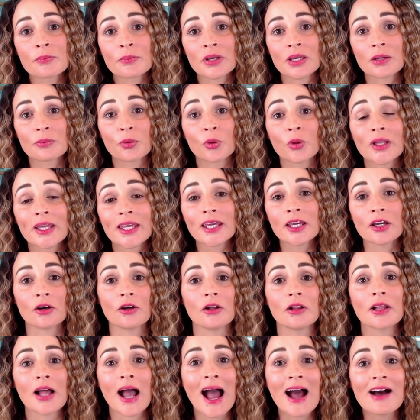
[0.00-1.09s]
people
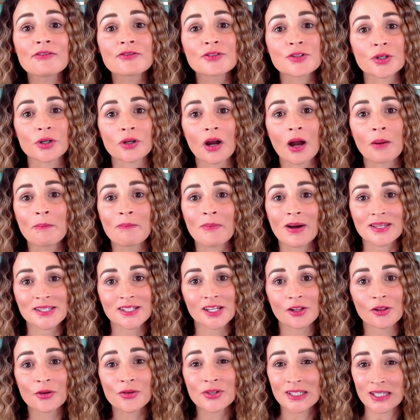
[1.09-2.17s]
heal after a
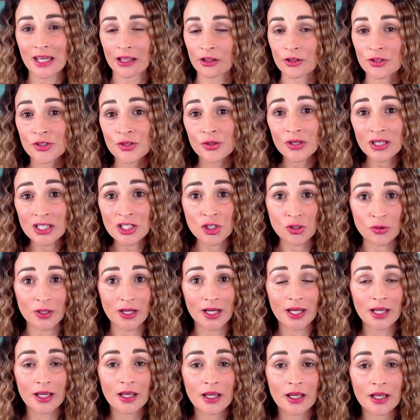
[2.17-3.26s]
musculoskeletal injury.